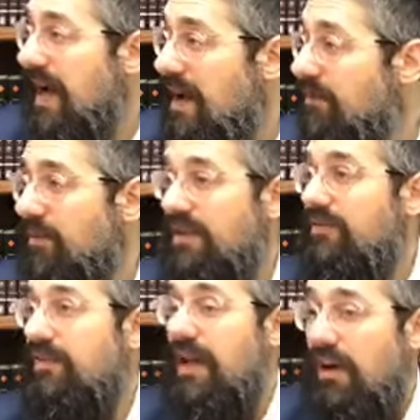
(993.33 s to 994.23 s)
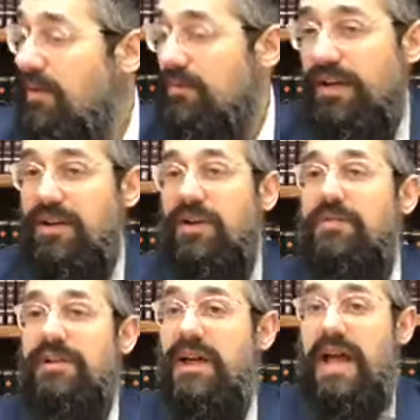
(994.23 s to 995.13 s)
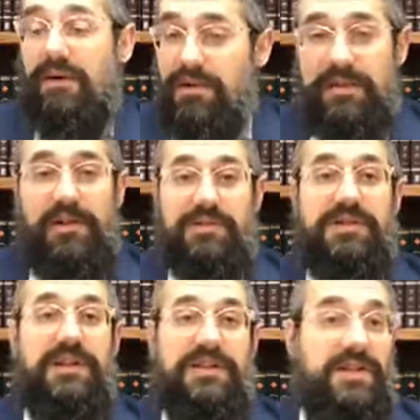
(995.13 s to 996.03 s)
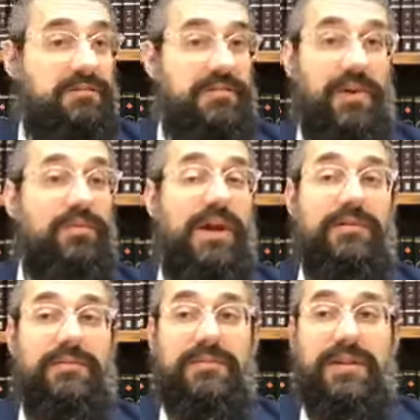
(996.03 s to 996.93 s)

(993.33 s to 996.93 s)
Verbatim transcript: I'm grateful. I want to bring a korban. I want to be closer to Hashem. No problem.